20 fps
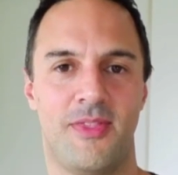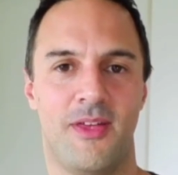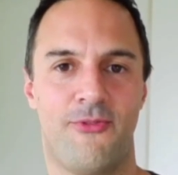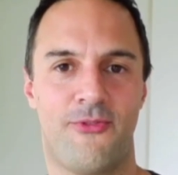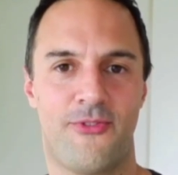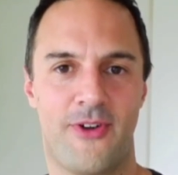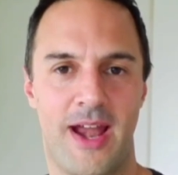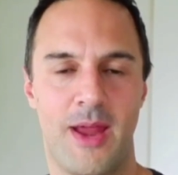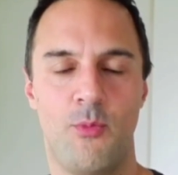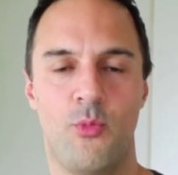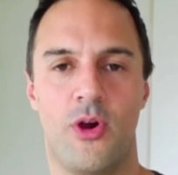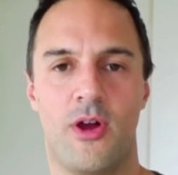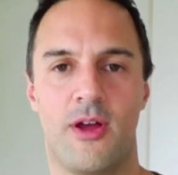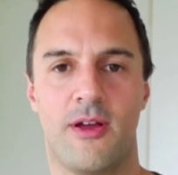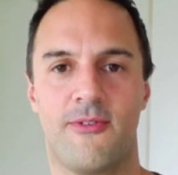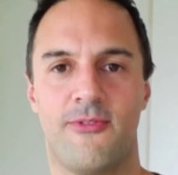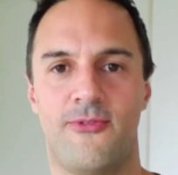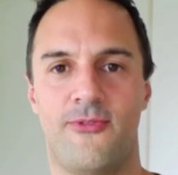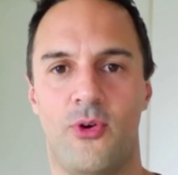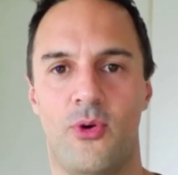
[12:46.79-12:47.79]
the
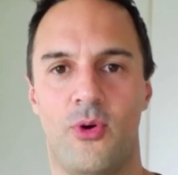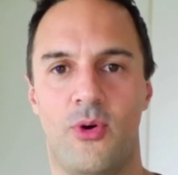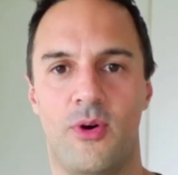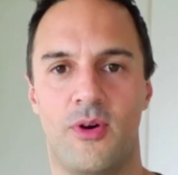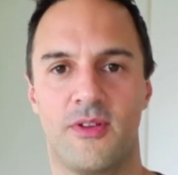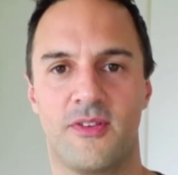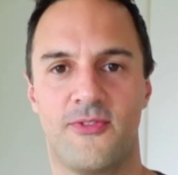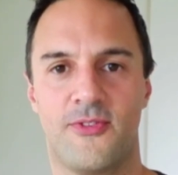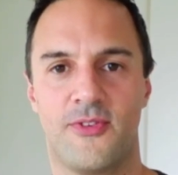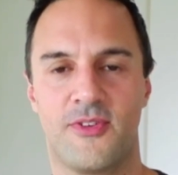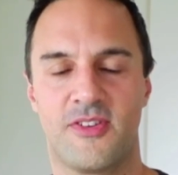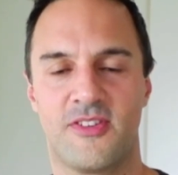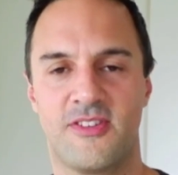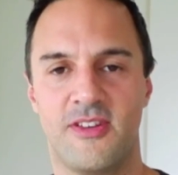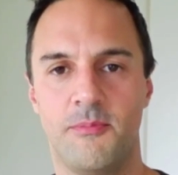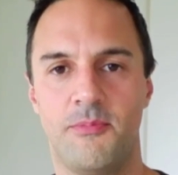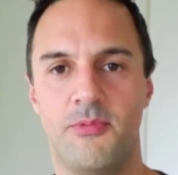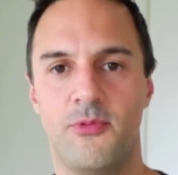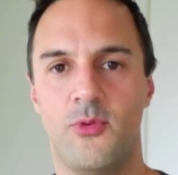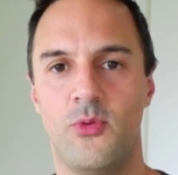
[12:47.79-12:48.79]
framework for
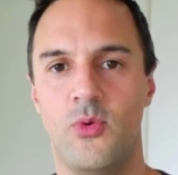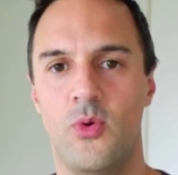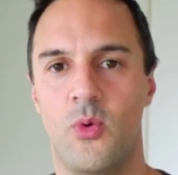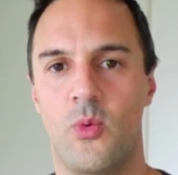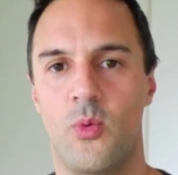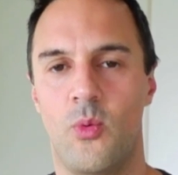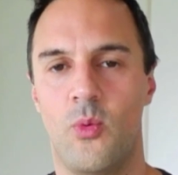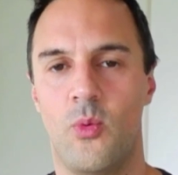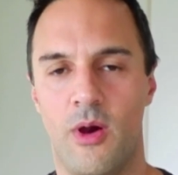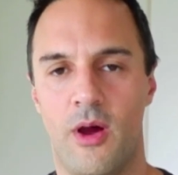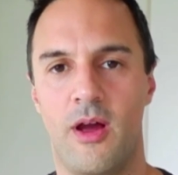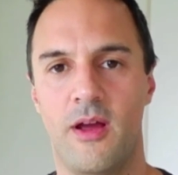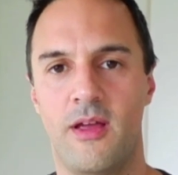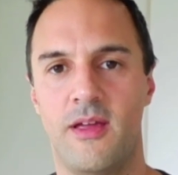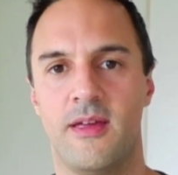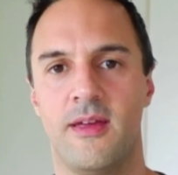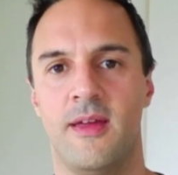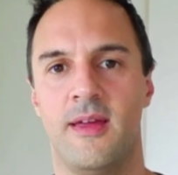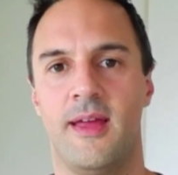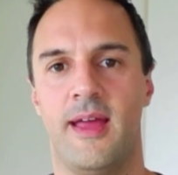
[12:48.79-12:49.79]
simple work,